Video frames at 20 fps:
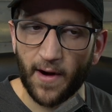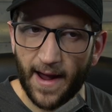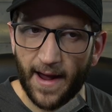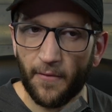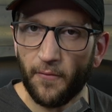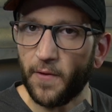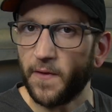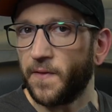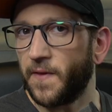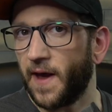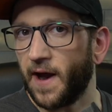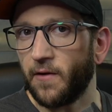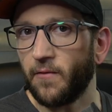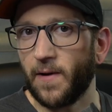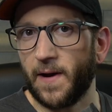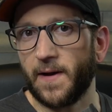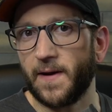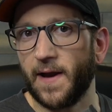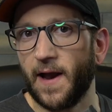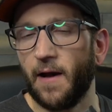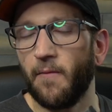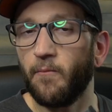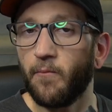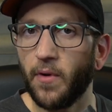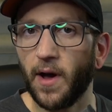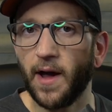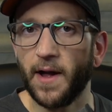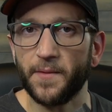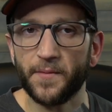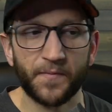at with that right now.
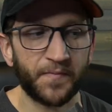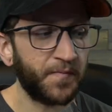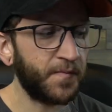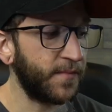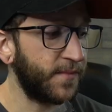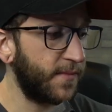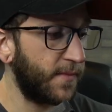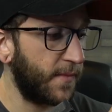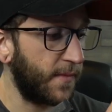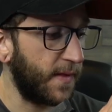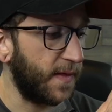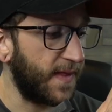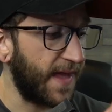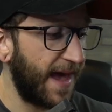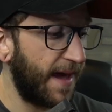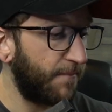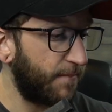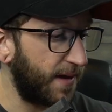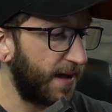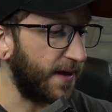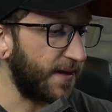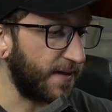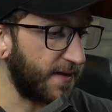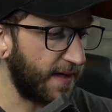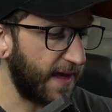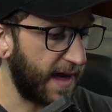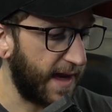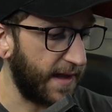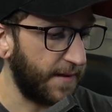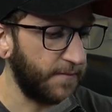But that being
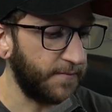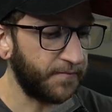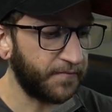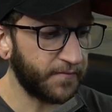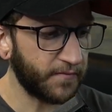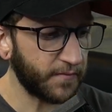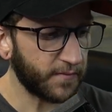said,